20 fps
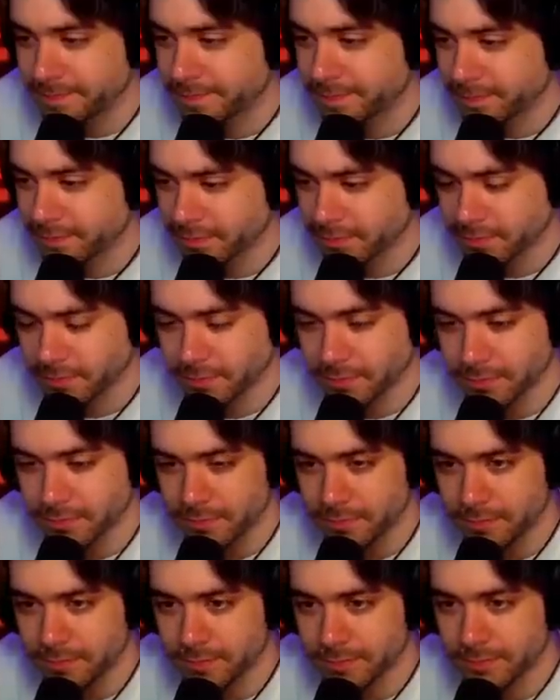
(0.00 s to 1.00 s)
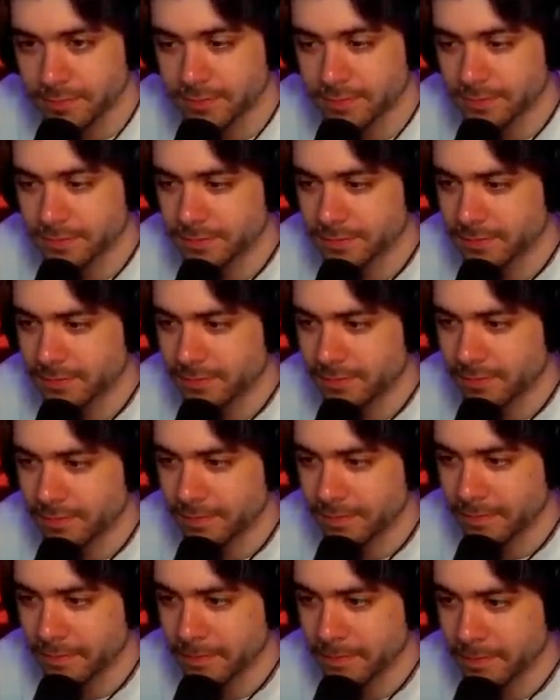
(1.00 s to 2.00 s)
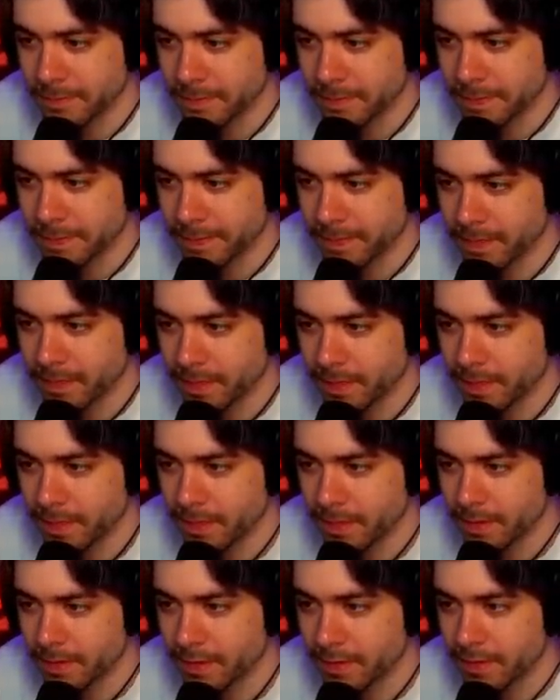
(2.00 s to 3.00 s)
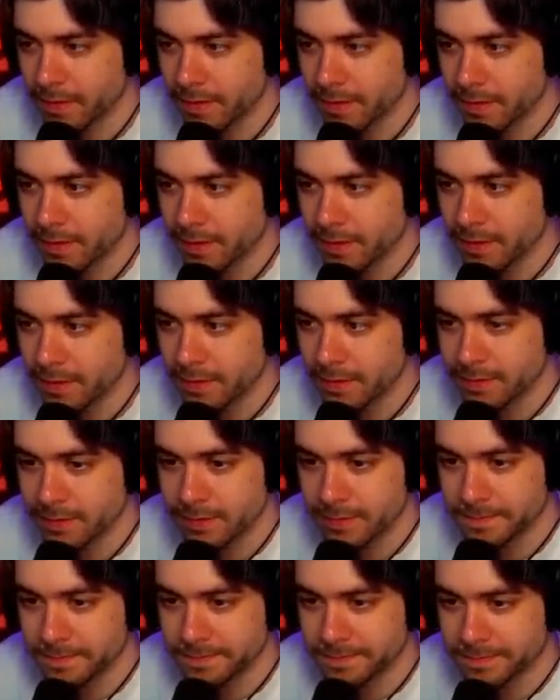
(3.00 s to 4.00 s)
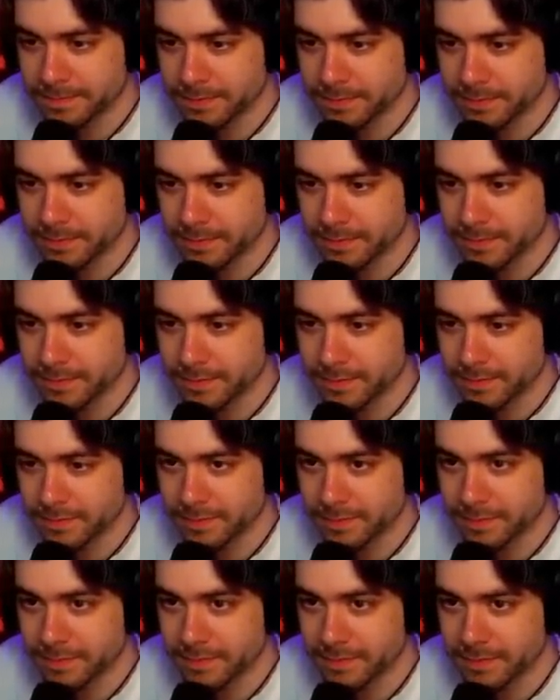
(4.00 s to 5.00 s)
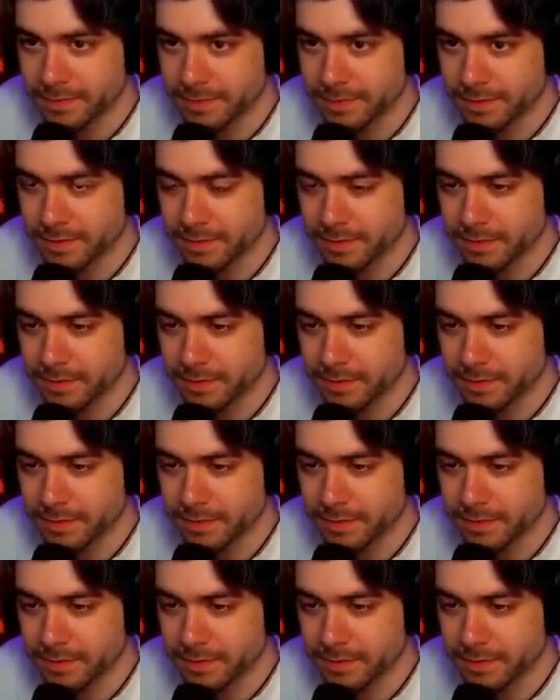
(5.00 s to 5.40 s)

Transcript: (silence)